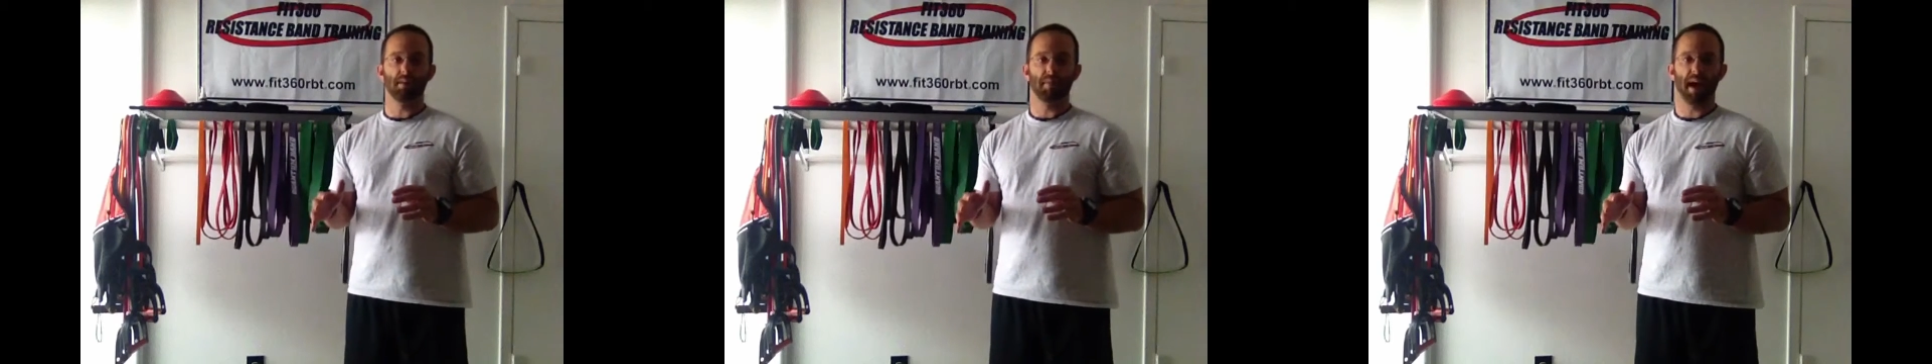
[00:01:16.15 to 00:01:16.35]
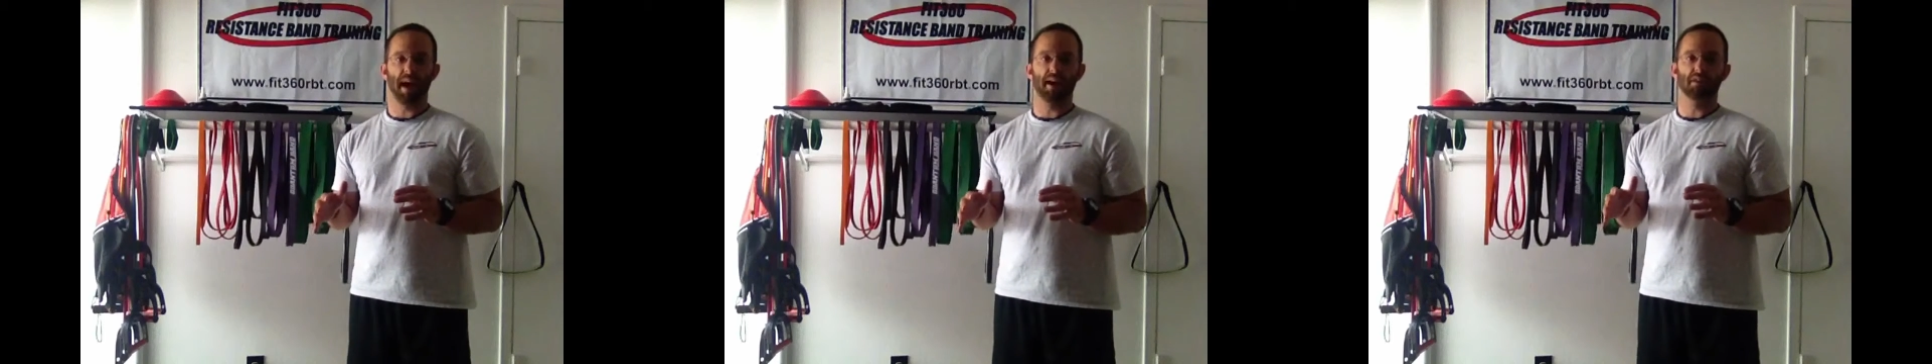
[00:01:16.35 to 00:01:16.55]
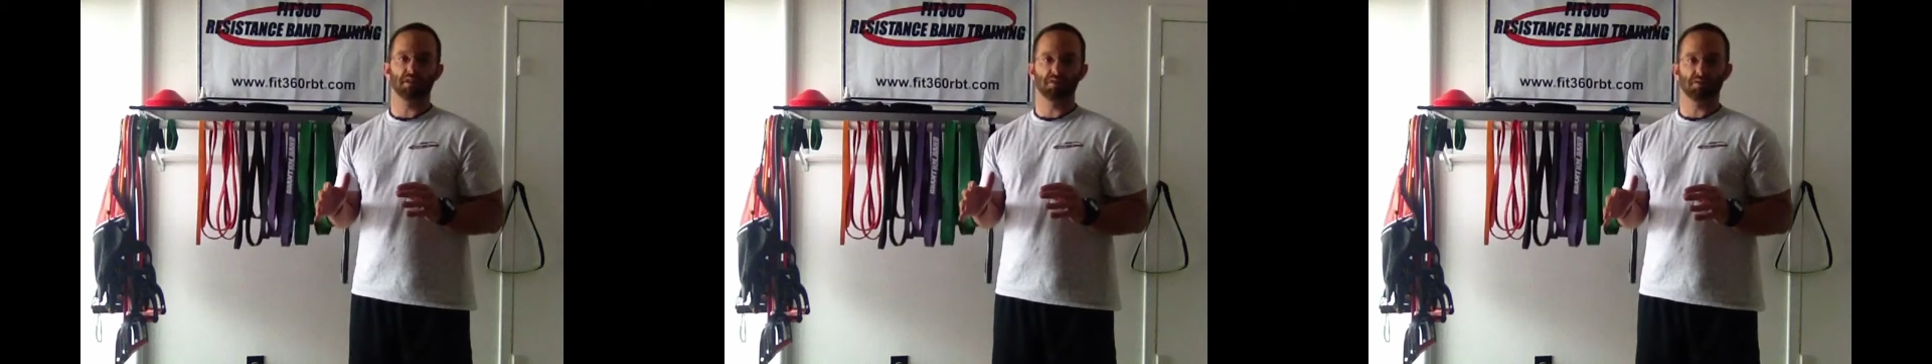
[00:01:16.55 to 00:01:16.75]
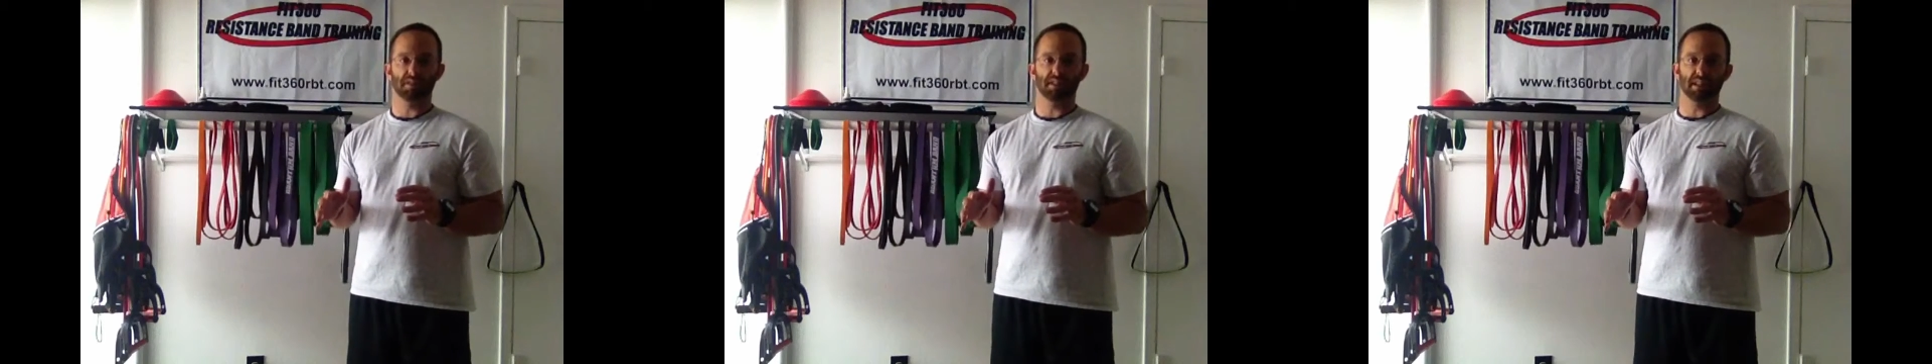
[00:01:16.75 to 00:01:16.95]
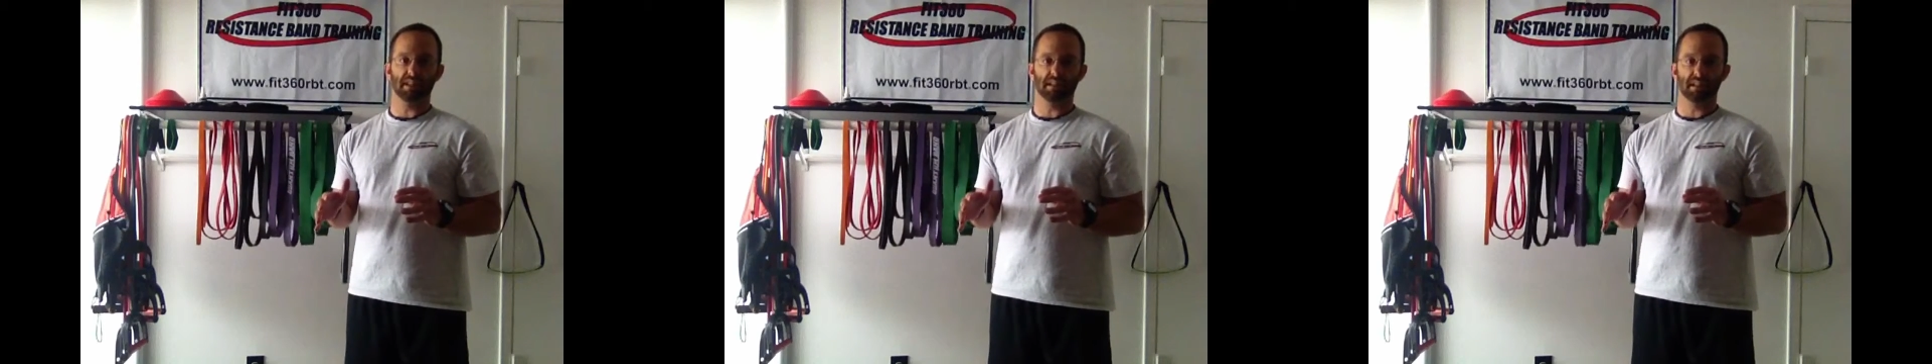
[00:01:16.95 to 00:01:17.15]
pounds of
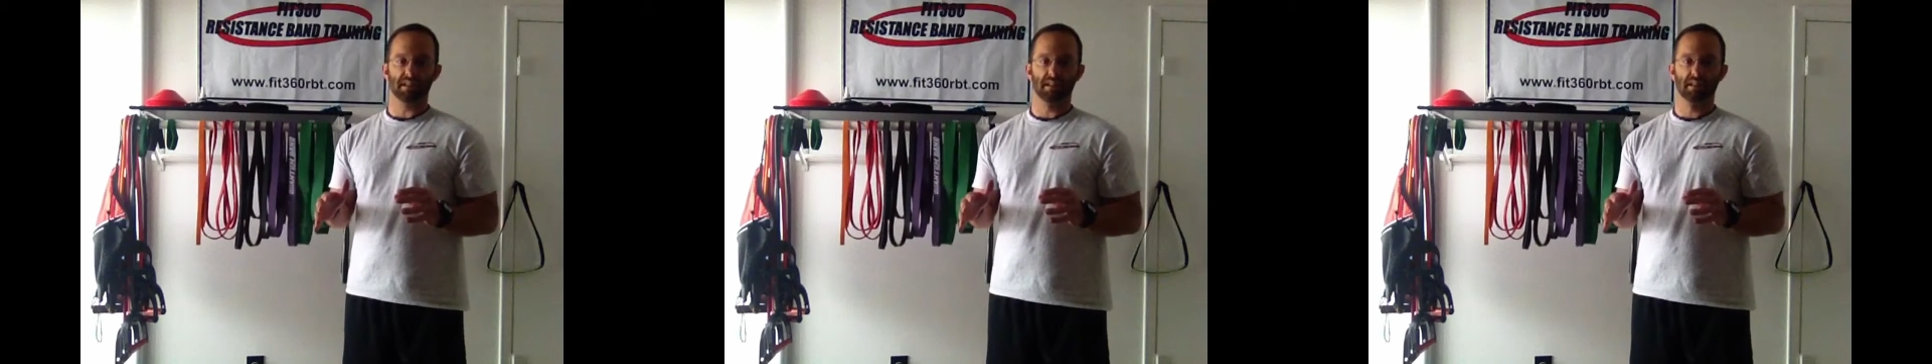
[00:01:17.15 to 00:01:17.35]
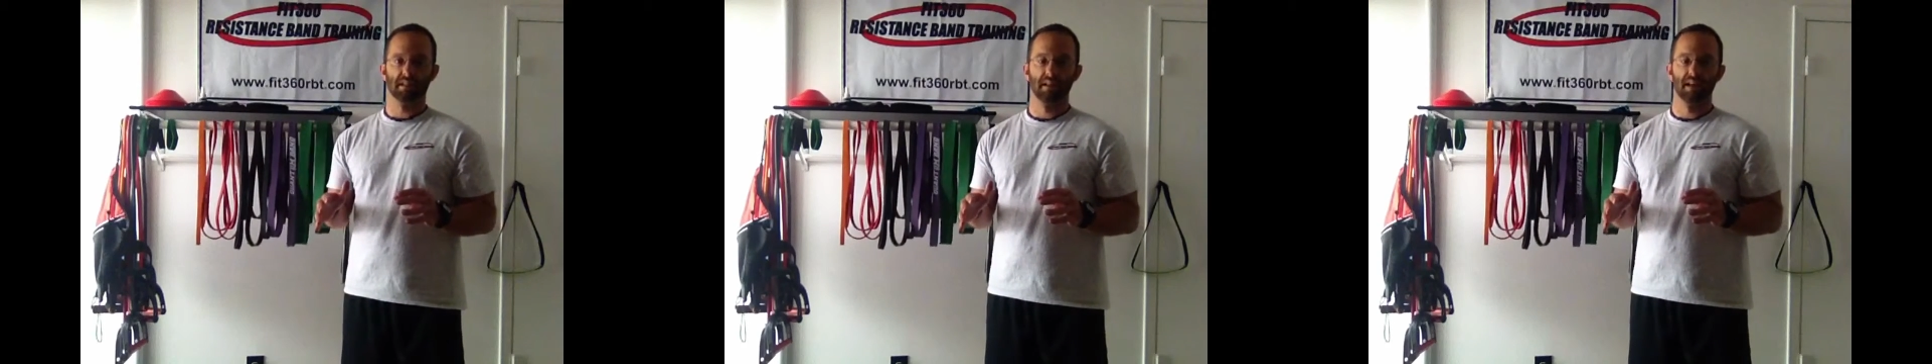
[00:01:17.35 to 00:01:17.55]
resistance.